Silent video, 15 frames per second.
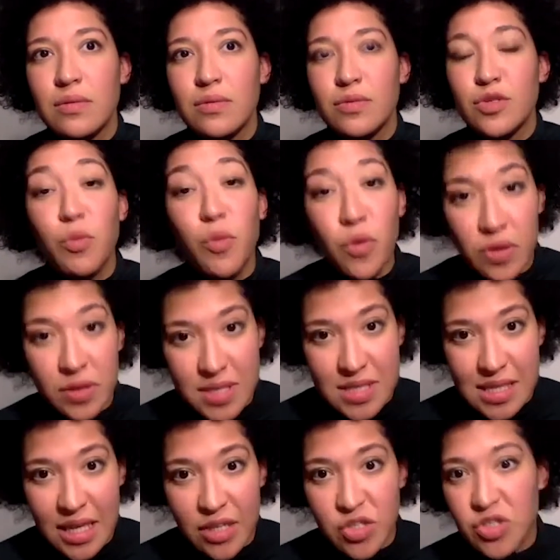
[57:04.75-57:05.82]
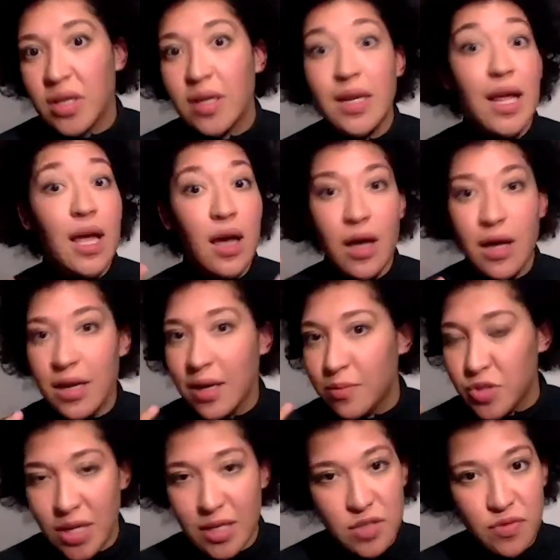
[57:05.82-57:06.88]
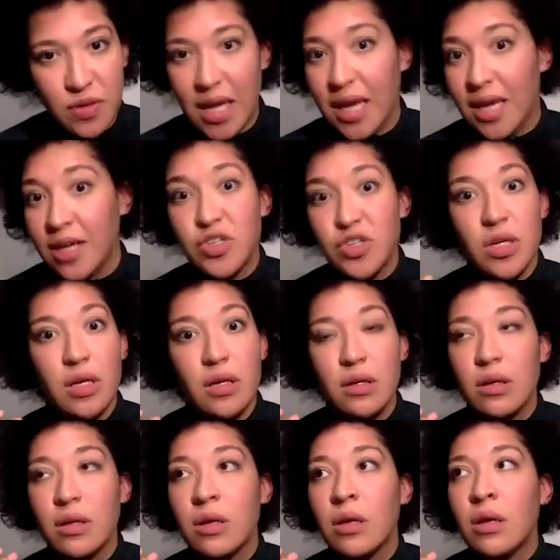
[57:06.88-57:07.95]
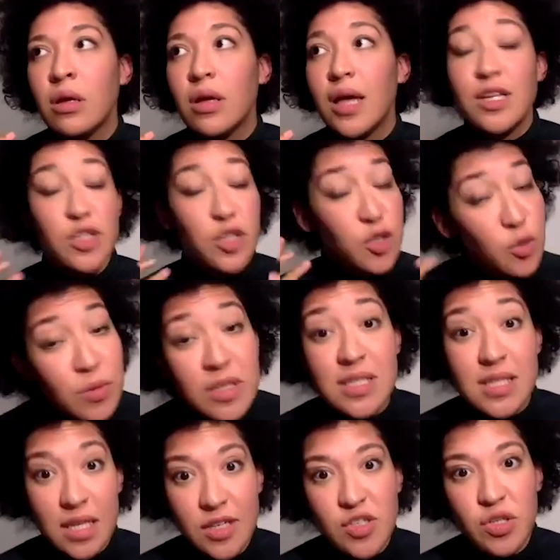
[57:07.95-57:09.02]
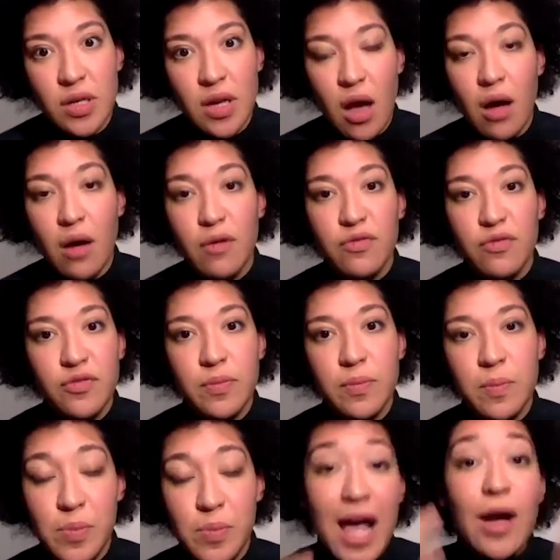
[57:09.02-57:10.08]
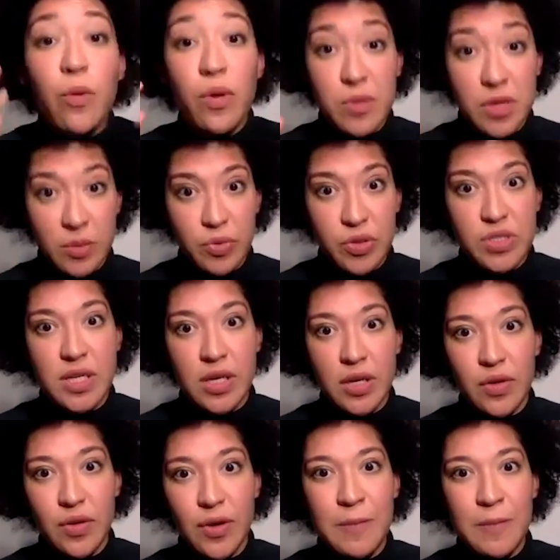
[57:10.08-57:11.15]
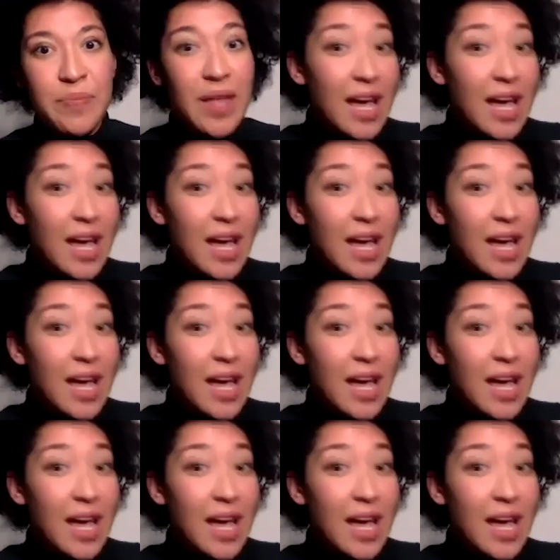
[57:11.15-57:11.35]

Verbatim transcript: demoralization and objectification and dehumanization of Black women in particular.